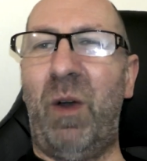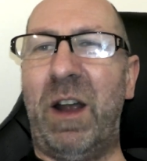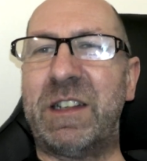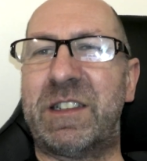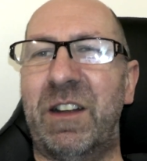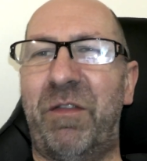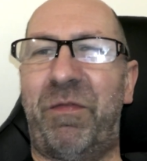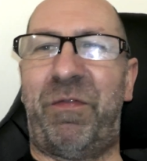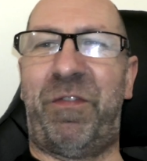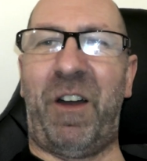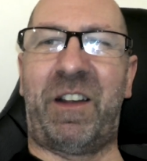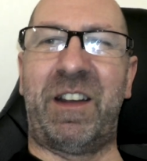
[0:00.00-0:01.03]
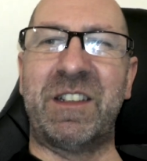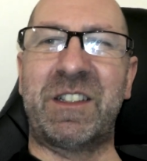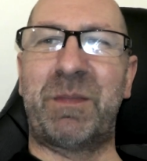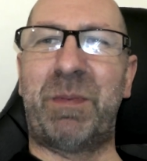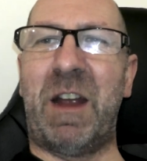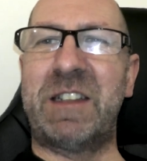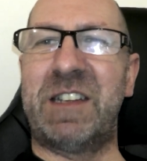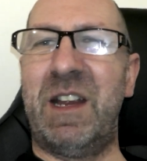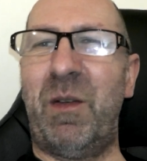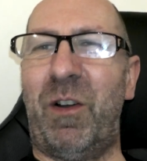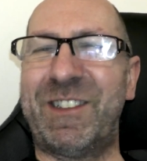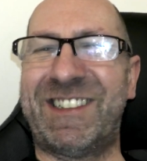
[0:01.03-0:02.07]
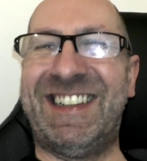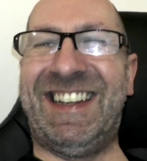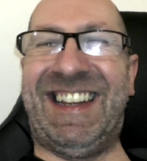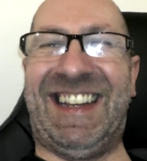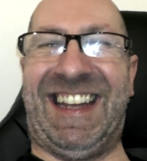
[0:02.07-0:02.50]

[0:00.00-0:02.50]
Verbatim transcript: waste of fucking space he was. Do